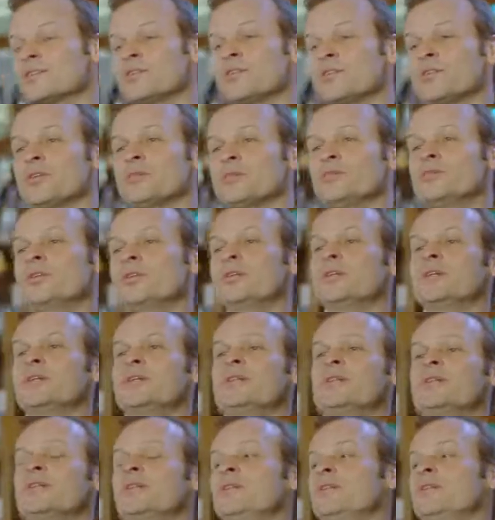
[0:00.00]
so the, the,
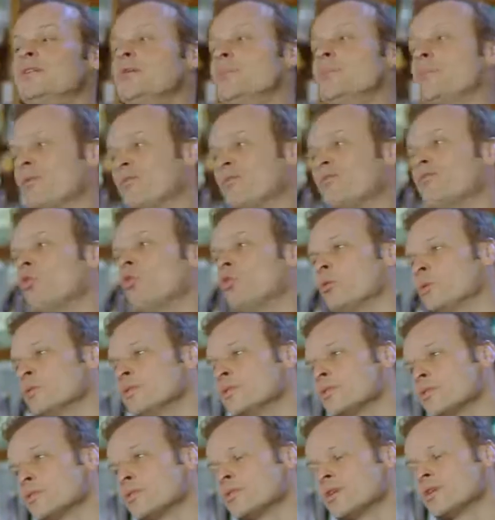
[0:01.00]
the
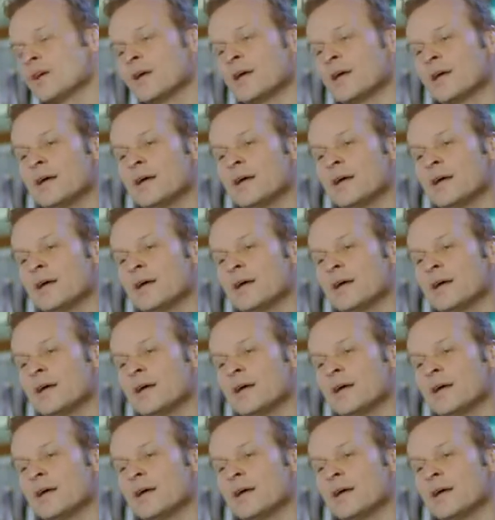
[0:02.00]
performance, uh,